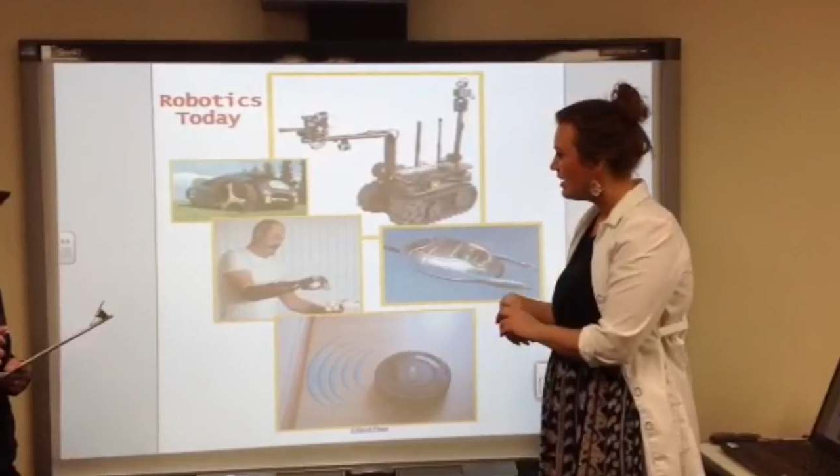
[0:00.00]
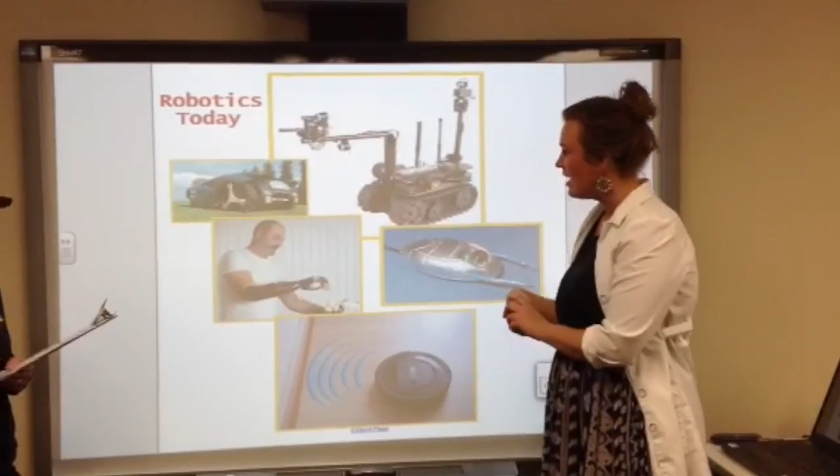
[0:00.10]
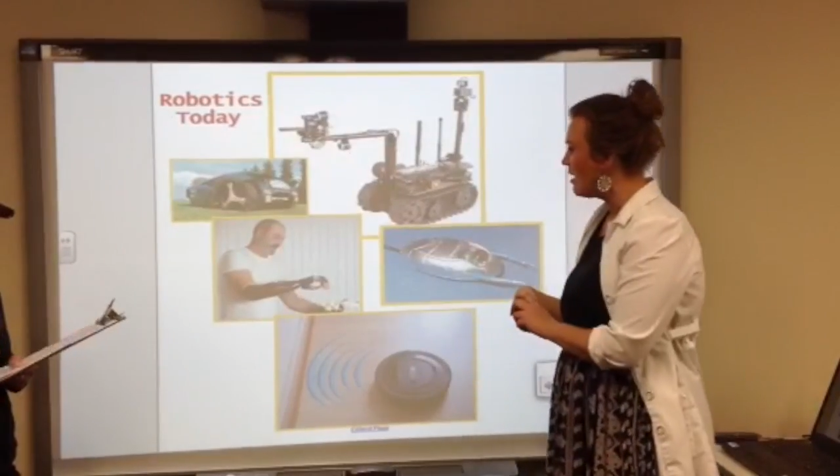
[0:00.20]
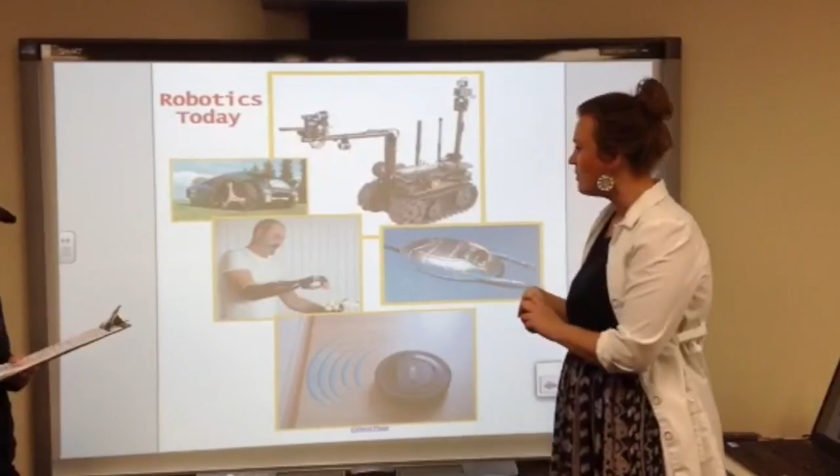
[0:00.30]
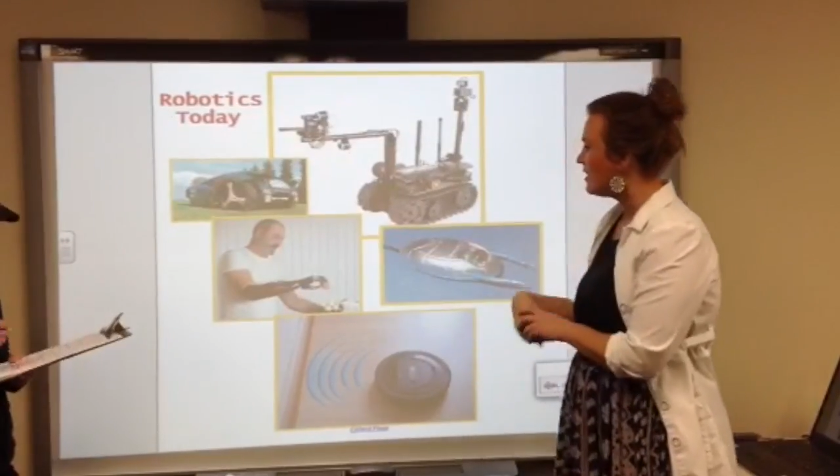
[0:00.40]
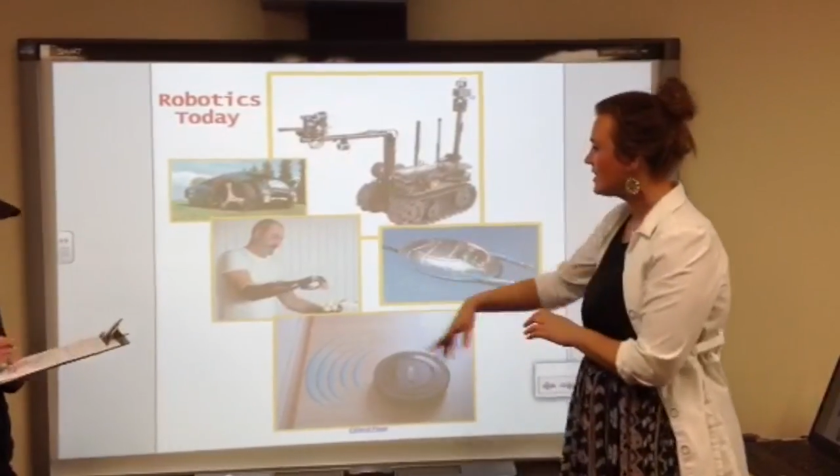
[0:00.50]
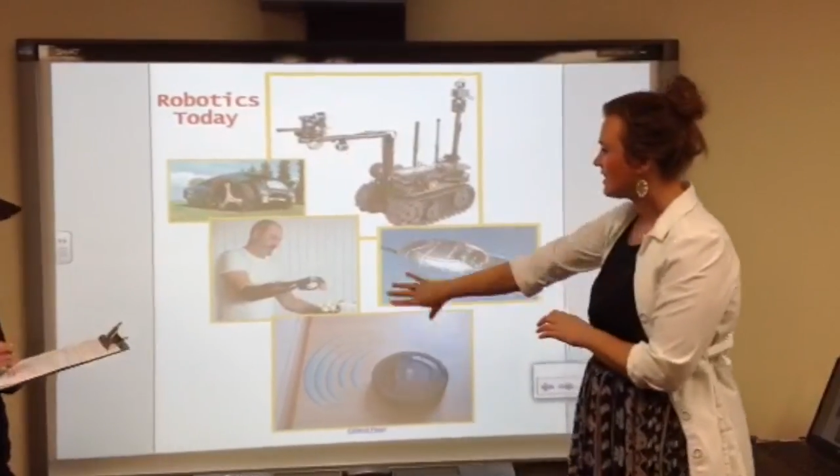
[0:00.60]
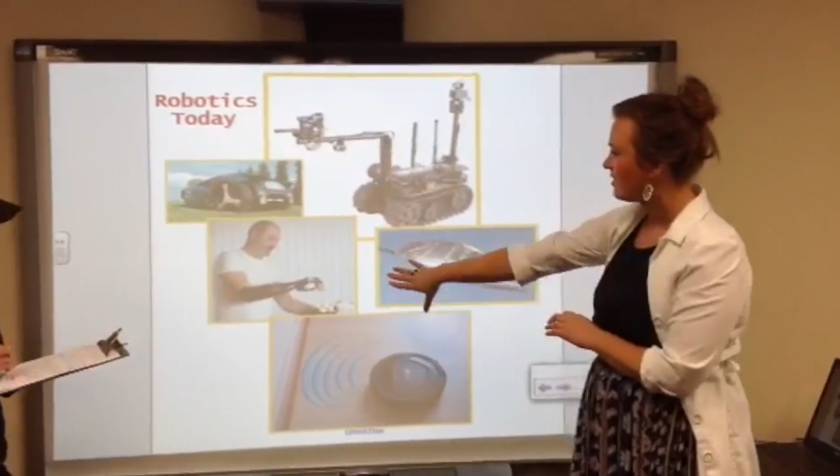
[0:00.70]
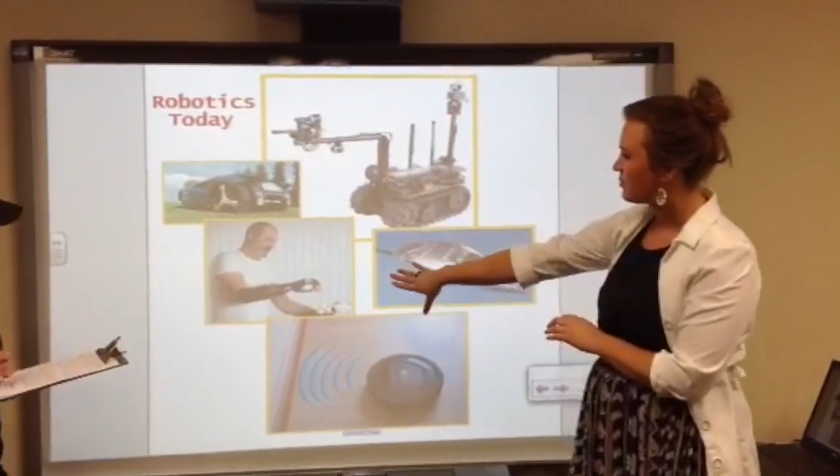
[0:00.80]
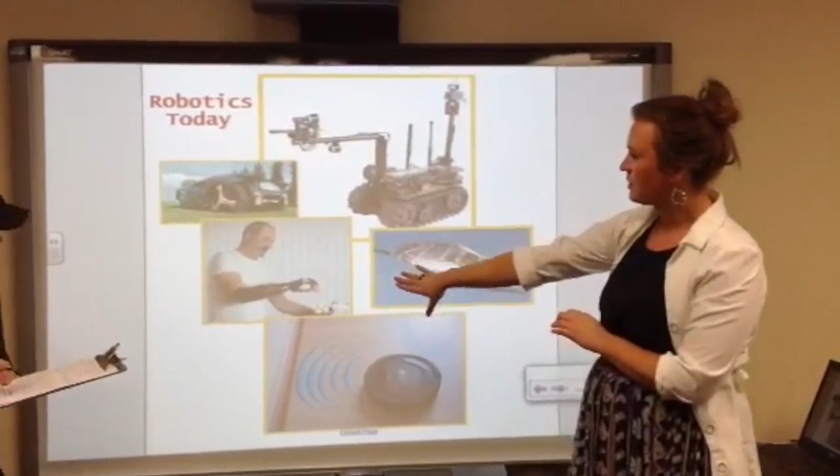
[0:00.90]
And this
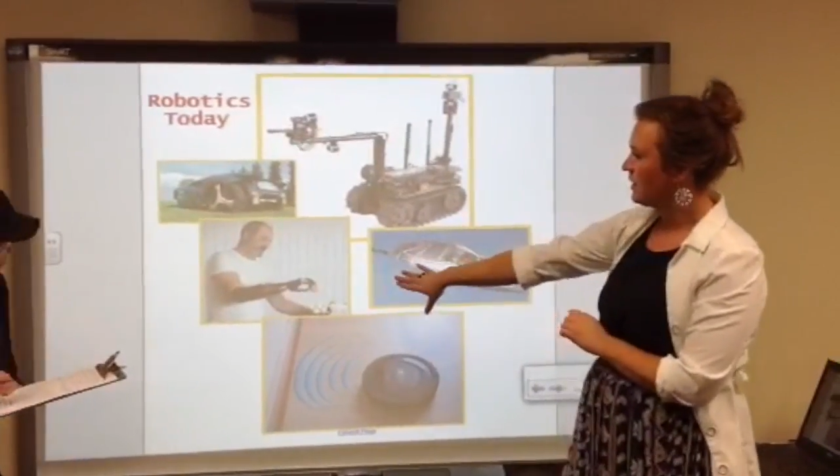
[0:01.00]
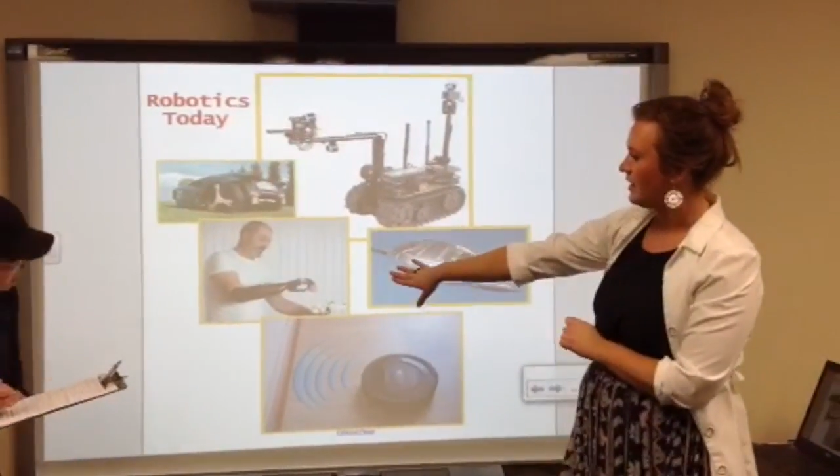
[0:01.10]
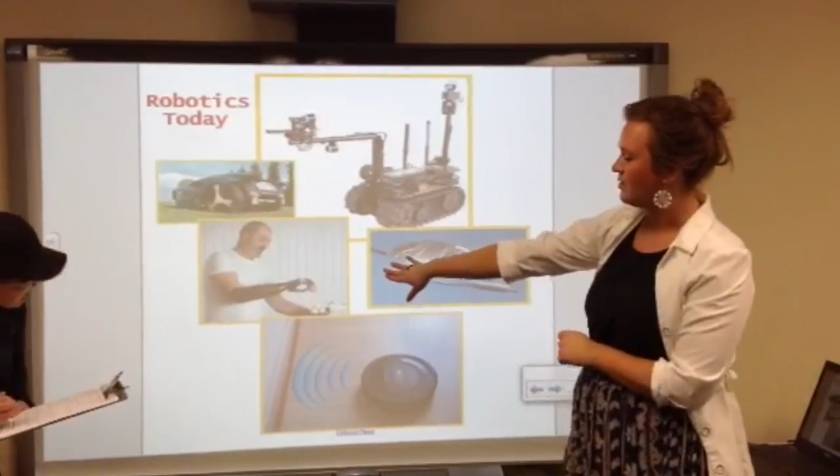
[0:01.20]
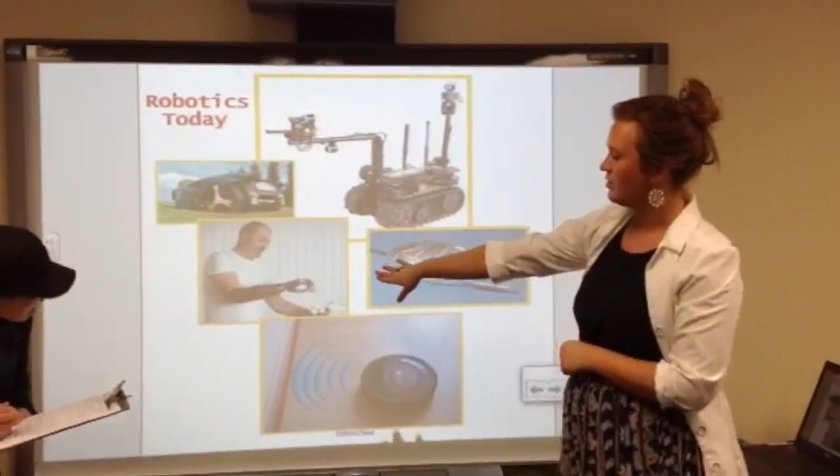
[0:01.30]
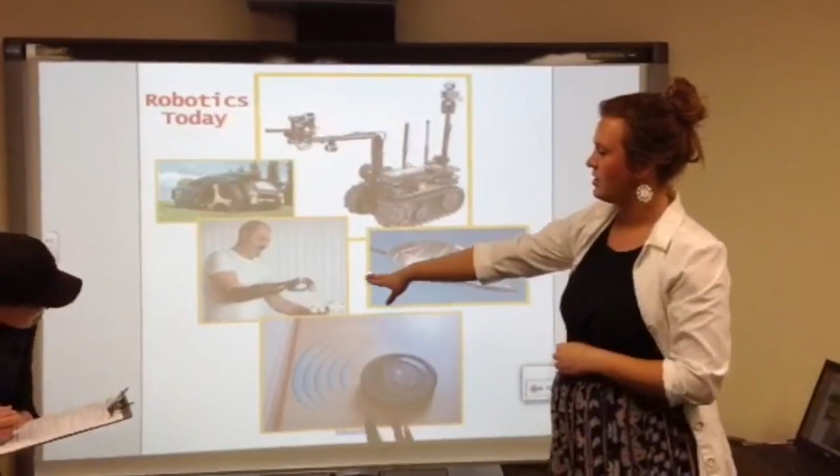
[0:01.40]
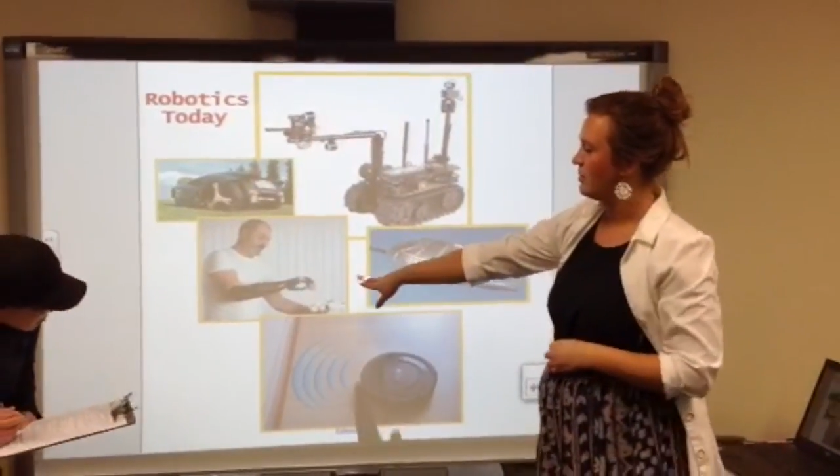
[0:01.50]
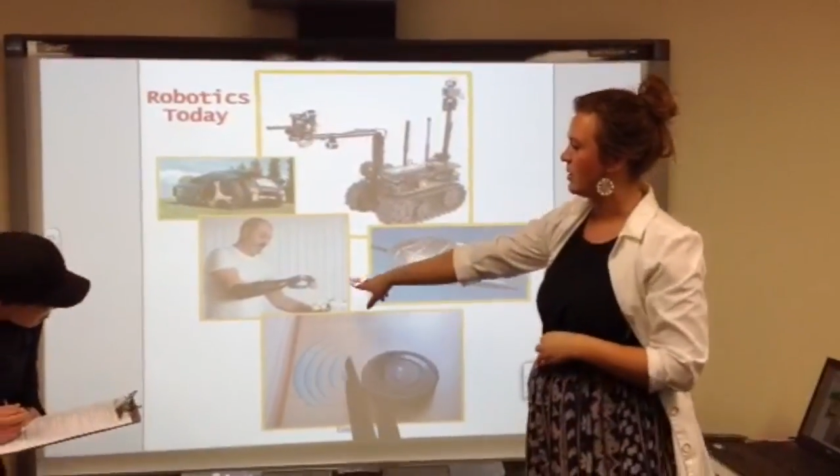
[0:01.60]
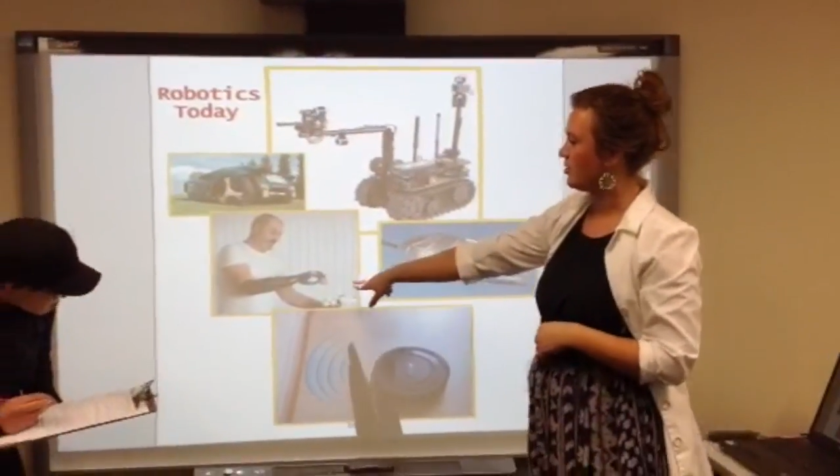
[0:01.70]
is a really interesting